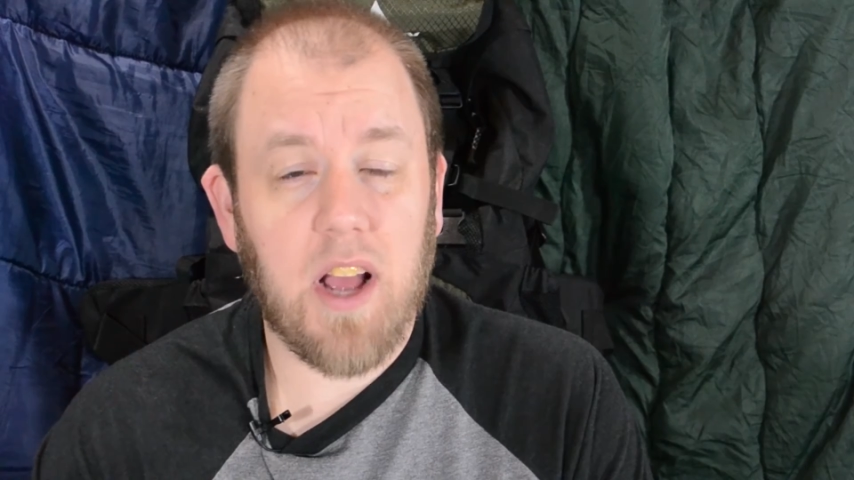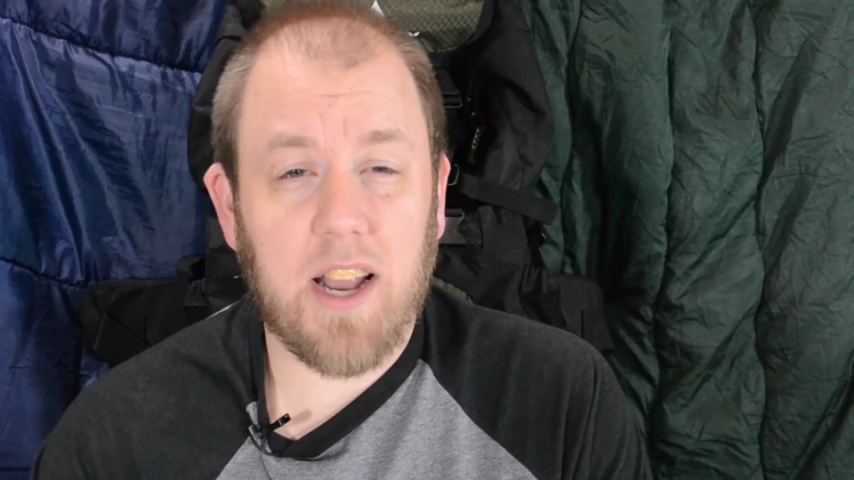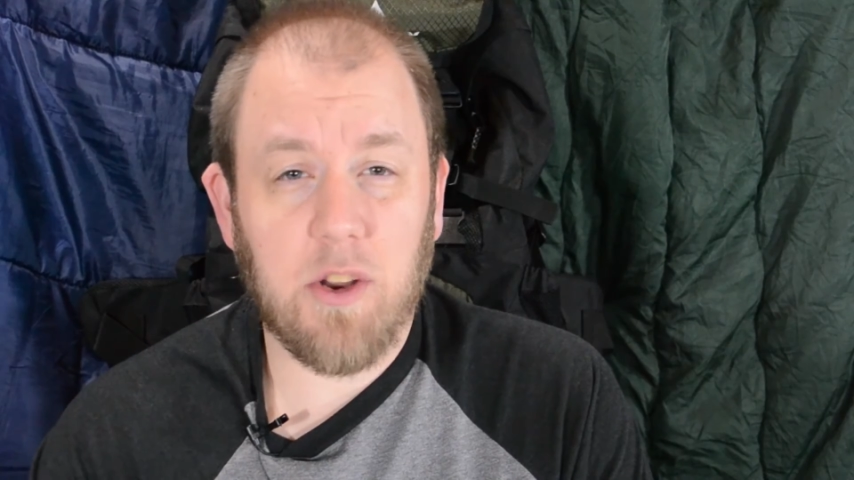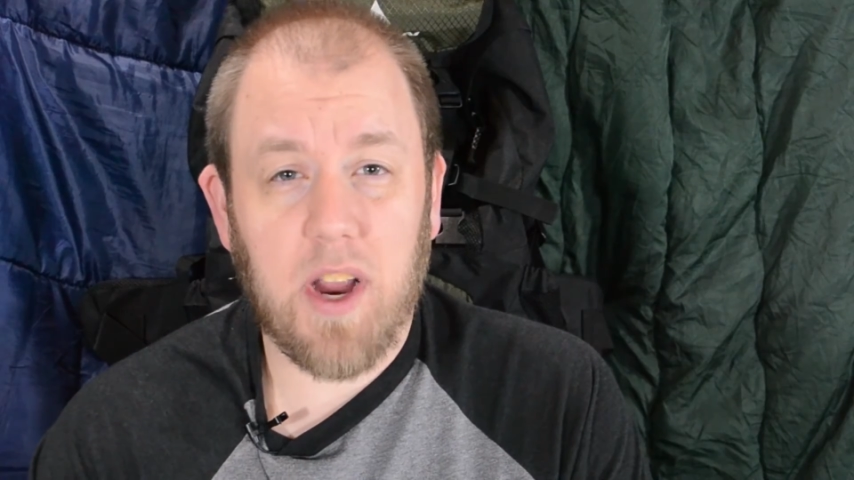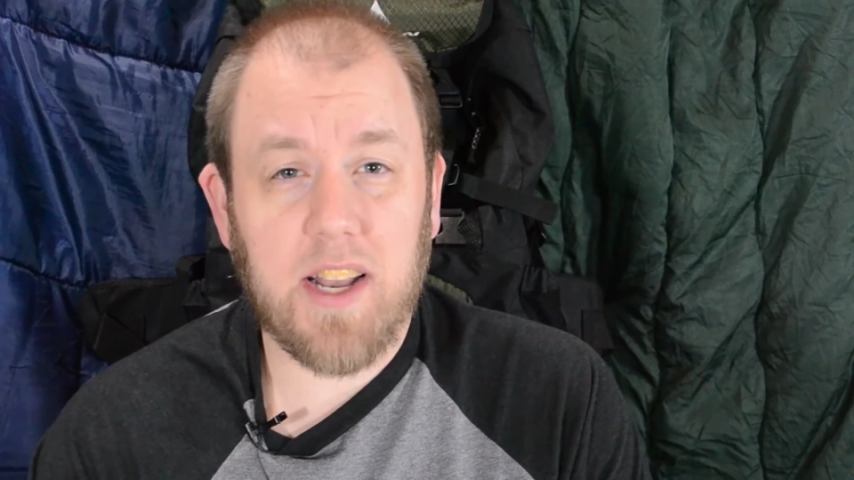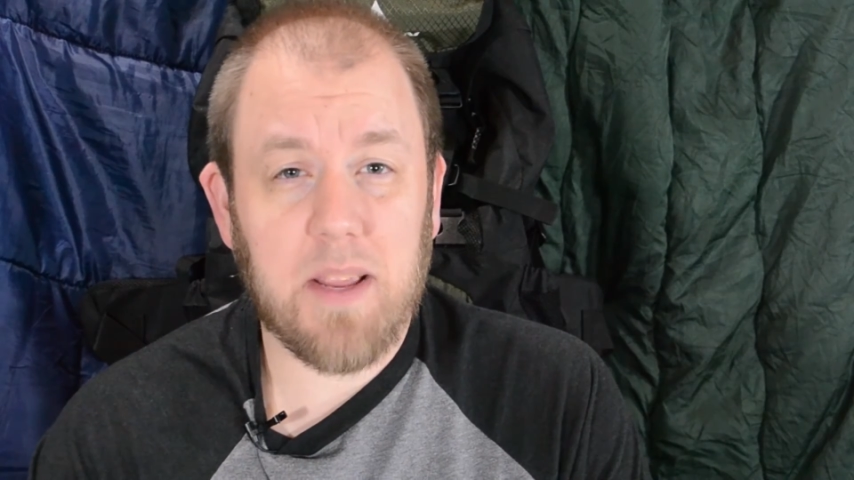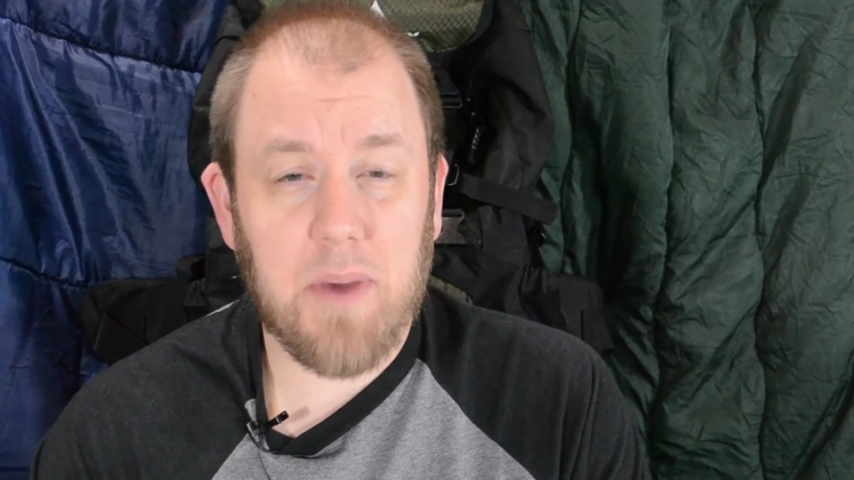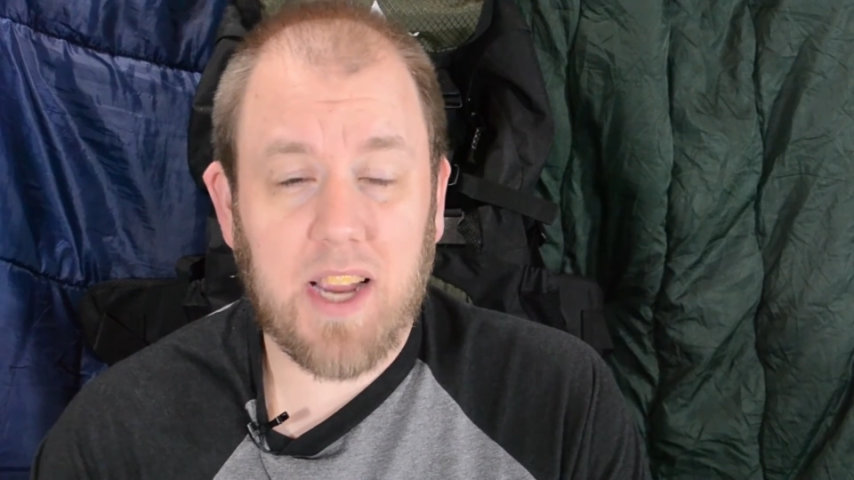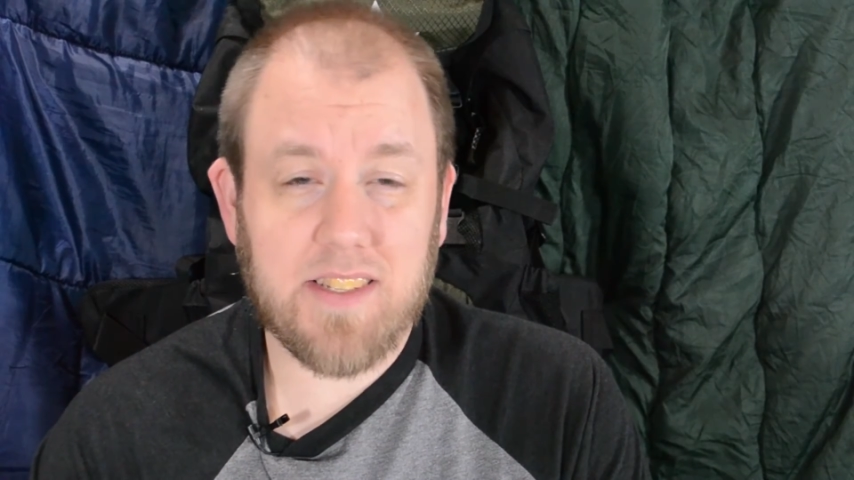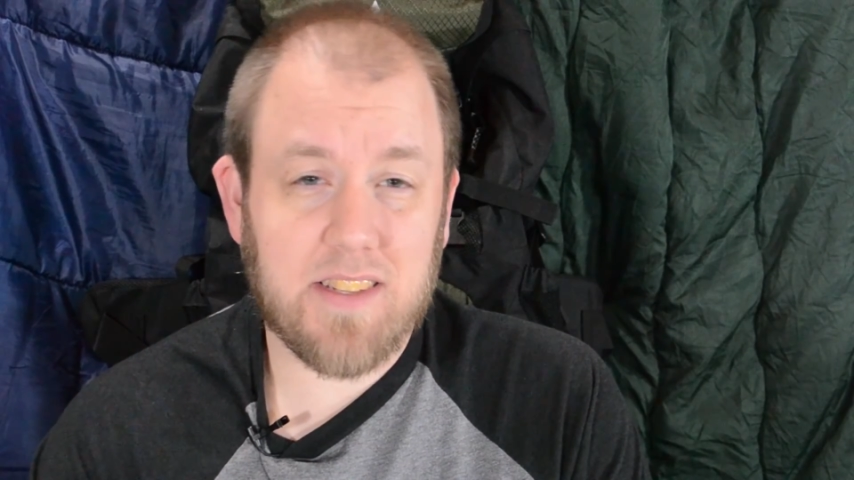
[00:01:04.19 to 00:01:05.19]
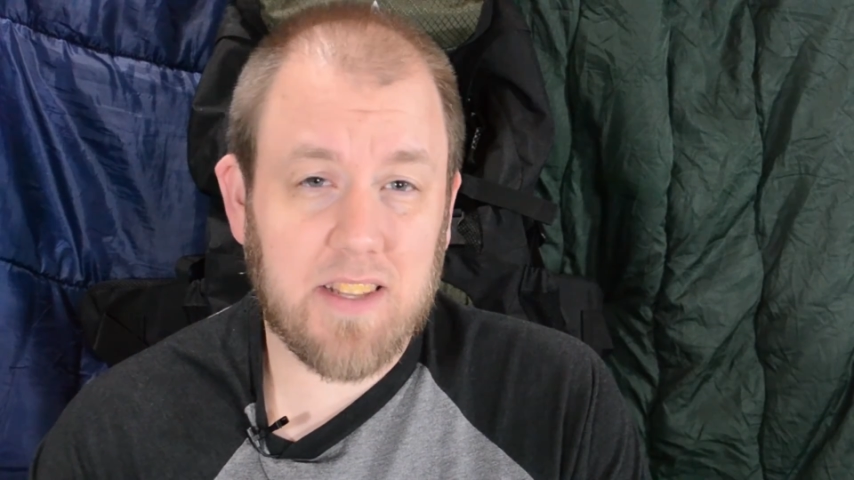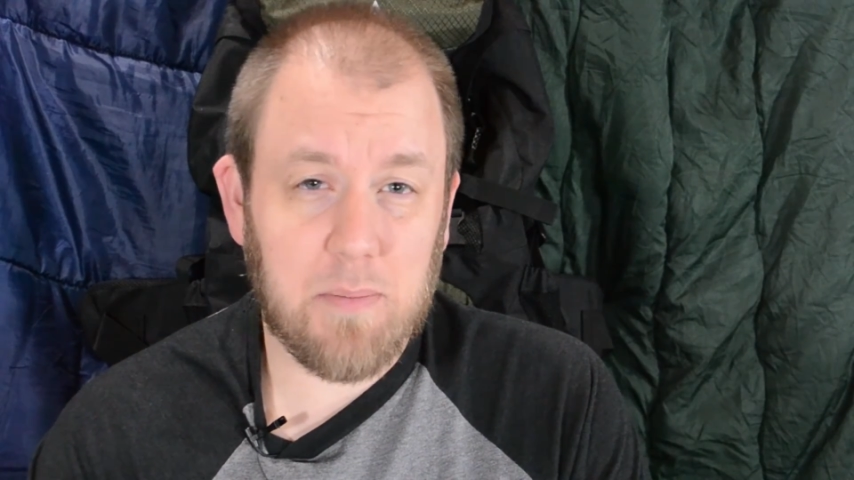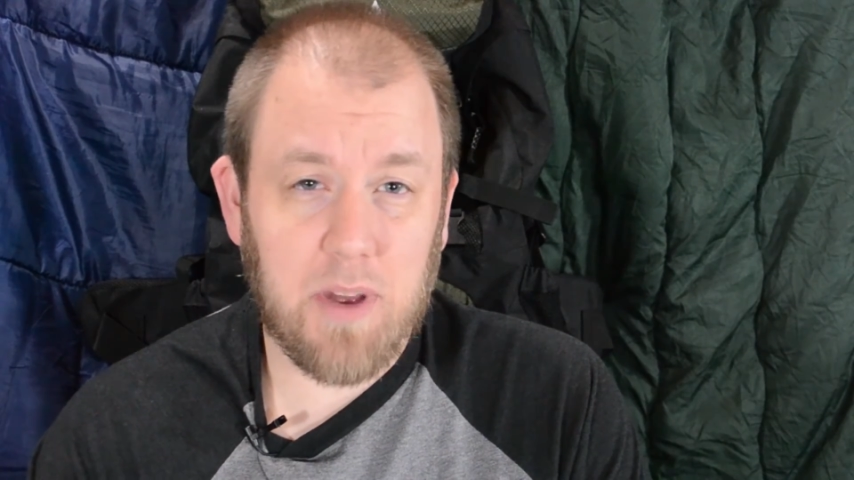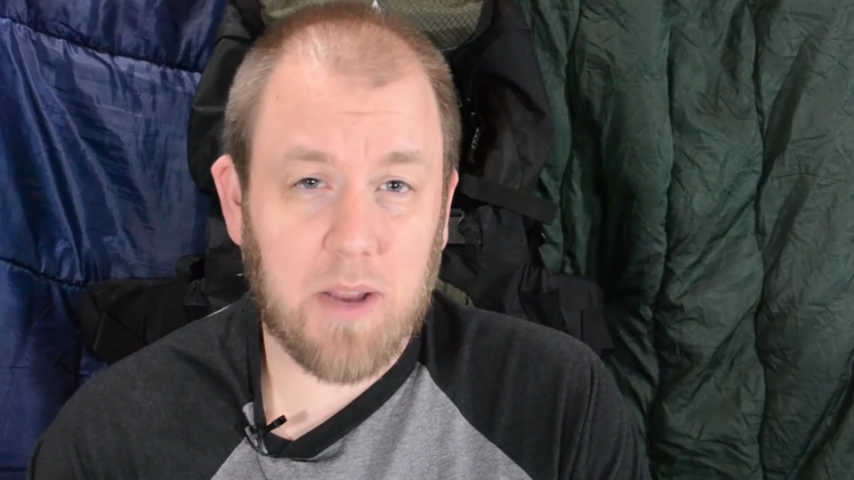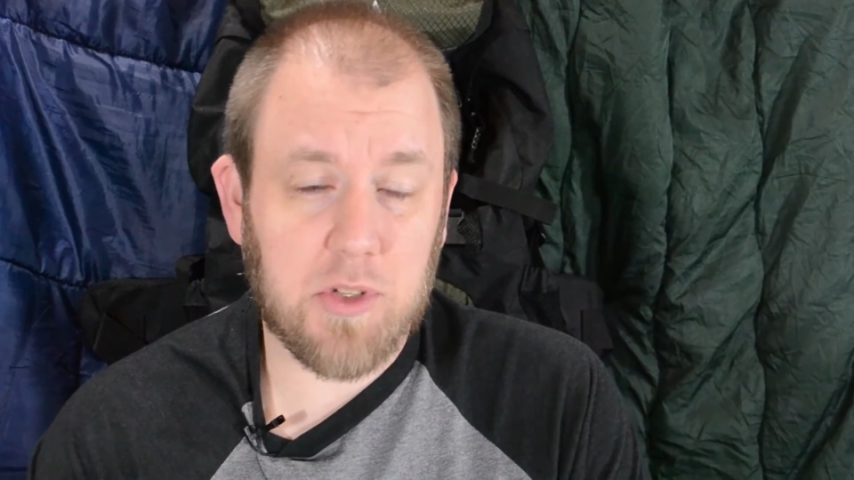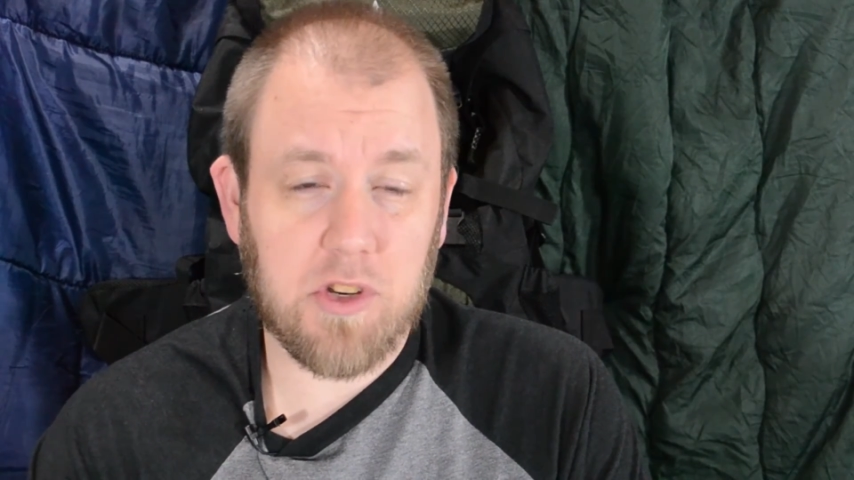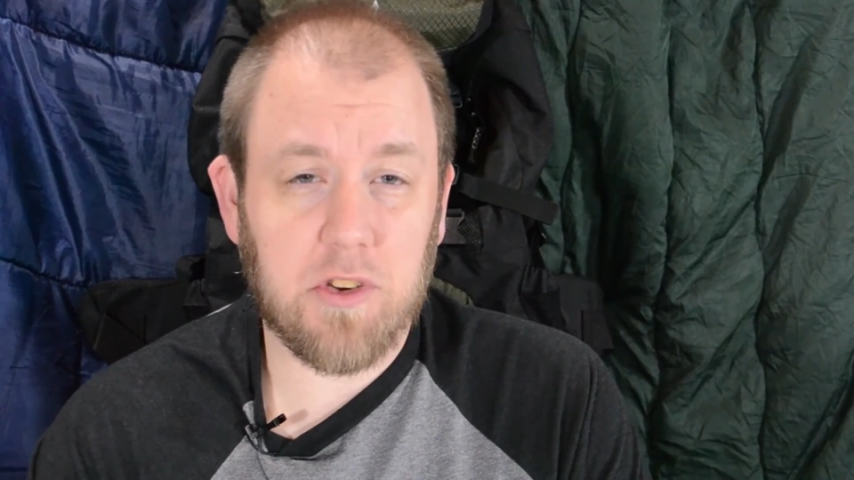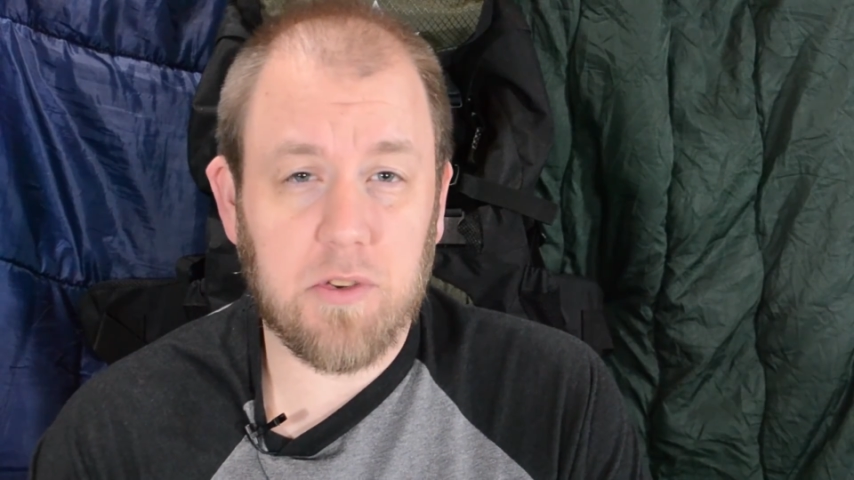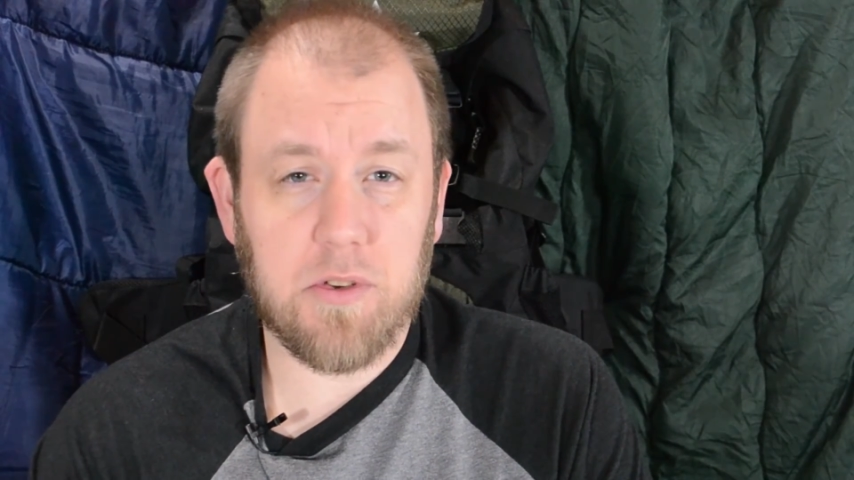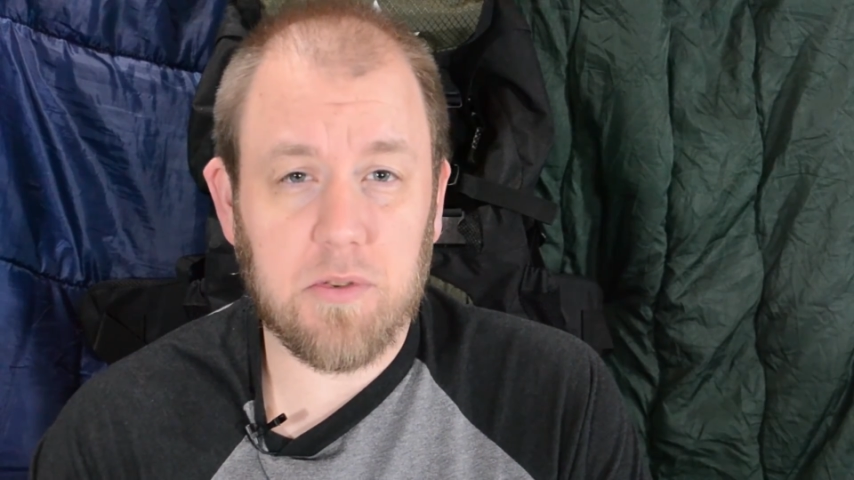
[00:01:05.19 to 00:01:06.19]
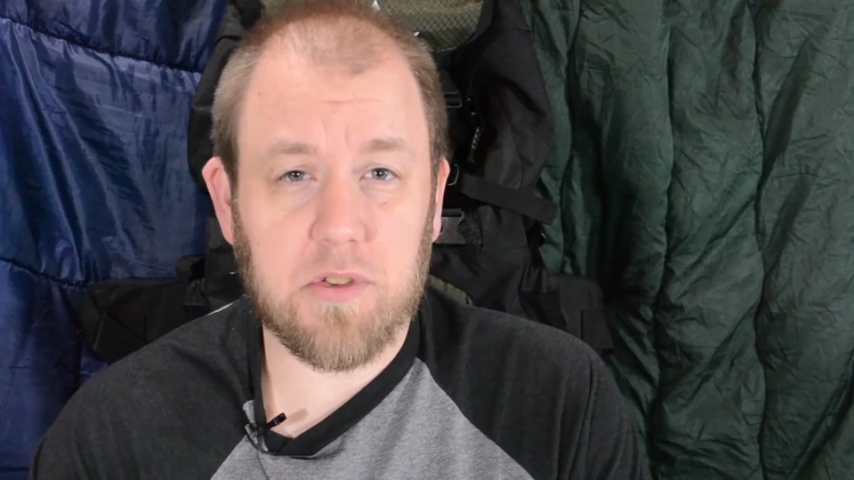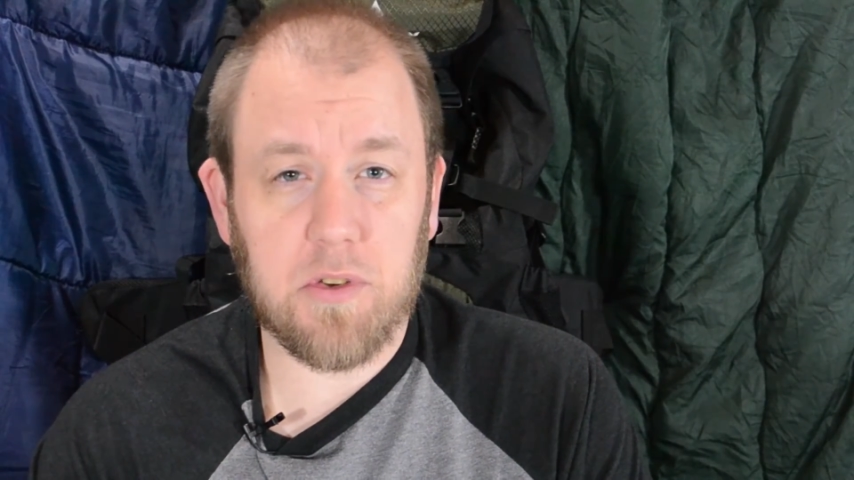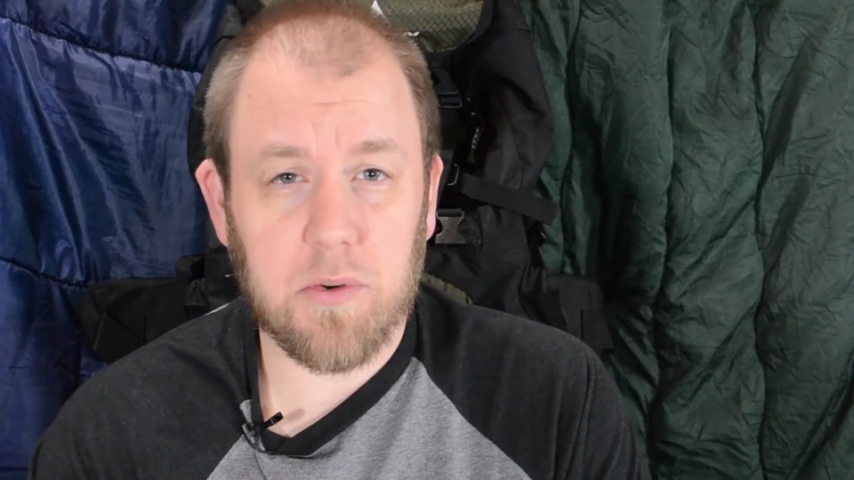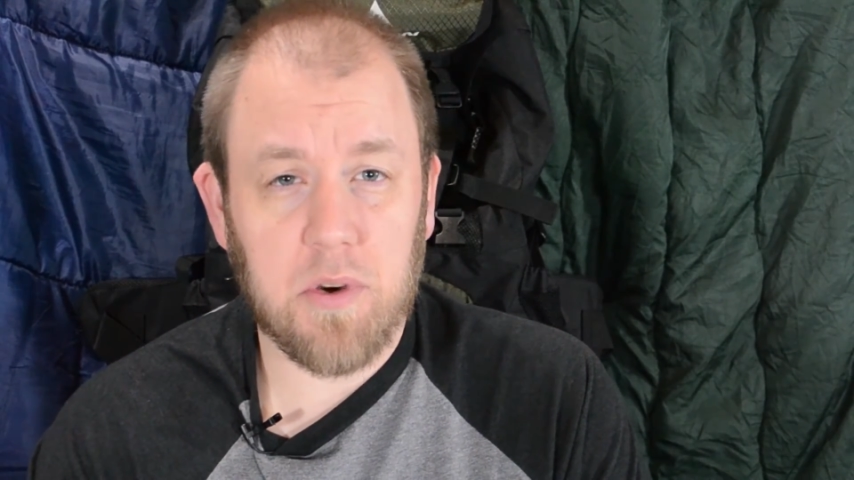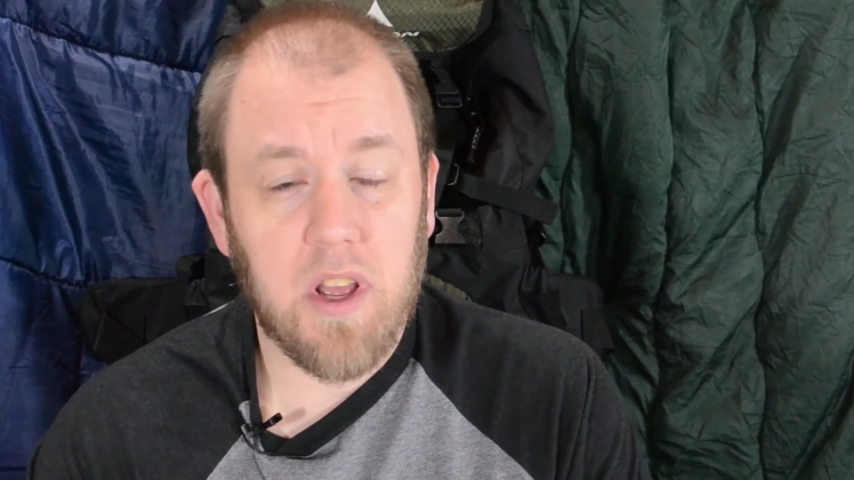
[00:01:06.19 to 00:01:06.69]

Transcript: I know I need my sleep. I'm sure you do too.